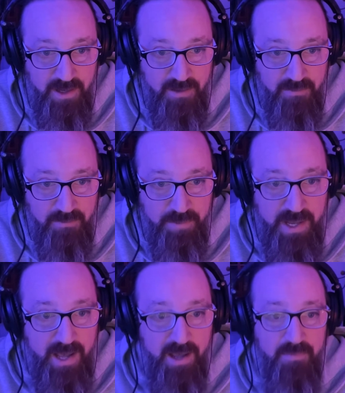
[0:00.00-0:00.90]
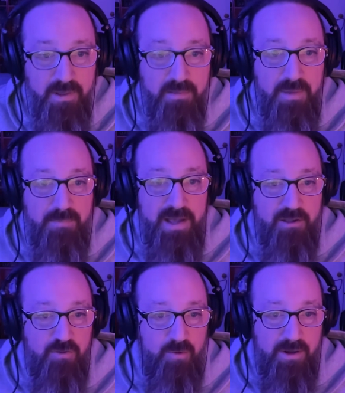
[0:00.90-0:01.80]
Uh, but yeah, I, my
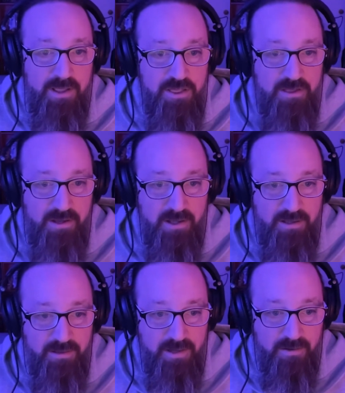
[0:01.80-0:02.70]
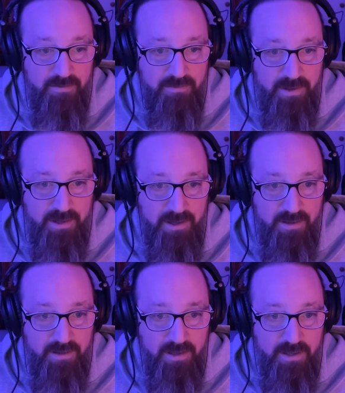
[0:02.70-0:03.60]
backstory is, uh, you know, a
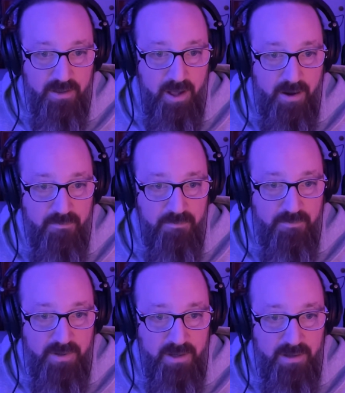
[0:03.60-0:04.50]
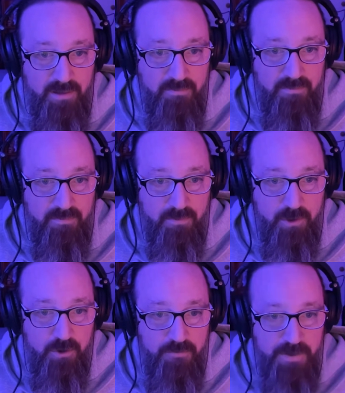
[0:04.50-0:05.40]
uh, lot of uh,
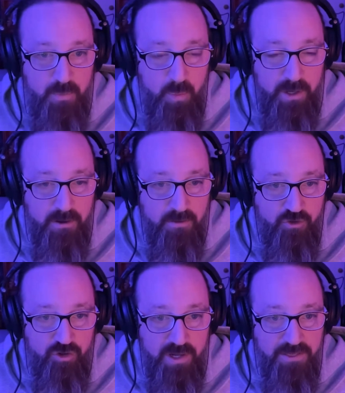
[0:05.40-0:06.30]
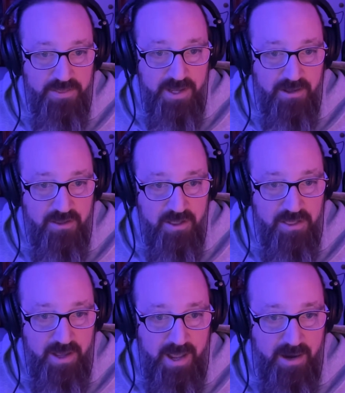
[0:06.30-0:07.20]
goofy, weird, shitty things,
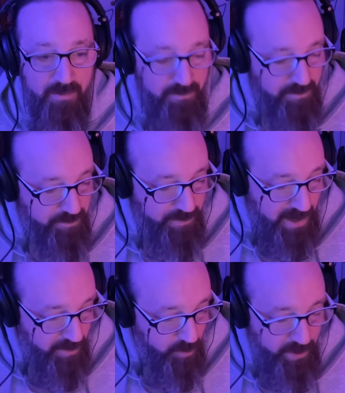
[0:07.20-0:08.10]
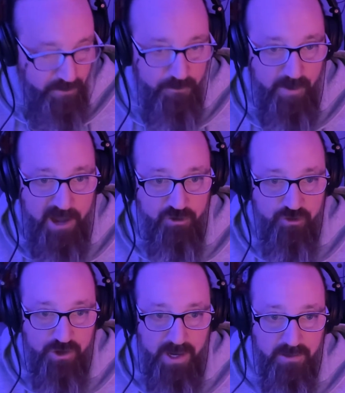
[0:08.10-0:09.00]
because I had a kind of weird
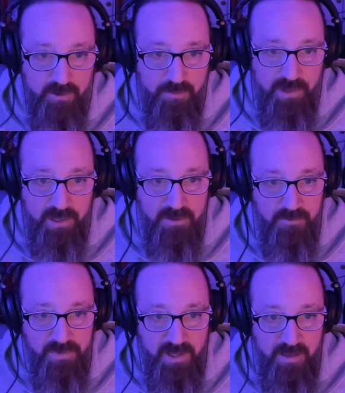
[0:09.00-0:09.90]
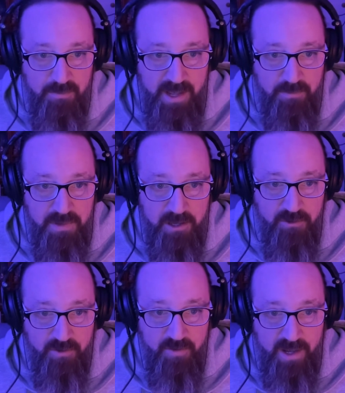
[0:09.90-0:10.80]
fractured childhood, but it made me
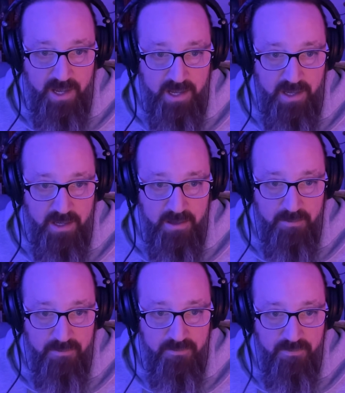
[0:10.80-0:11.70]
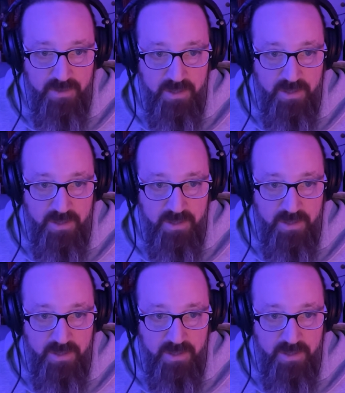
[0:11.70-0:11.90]
into a um,